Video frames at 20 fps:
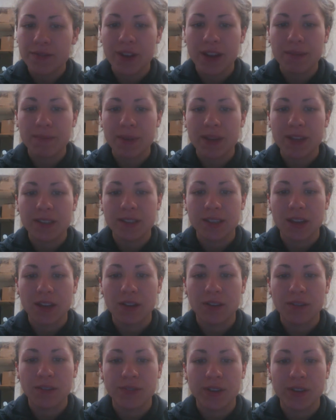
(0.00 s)
find
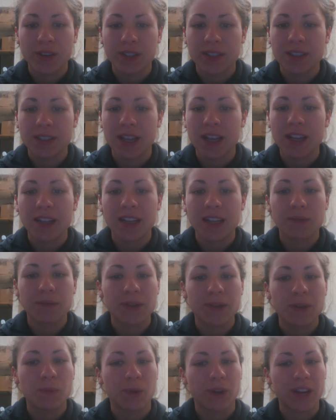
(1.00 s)
myself slightly
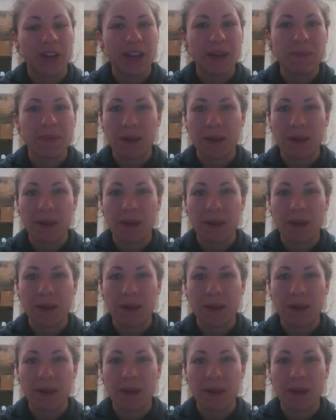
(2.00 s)
rewording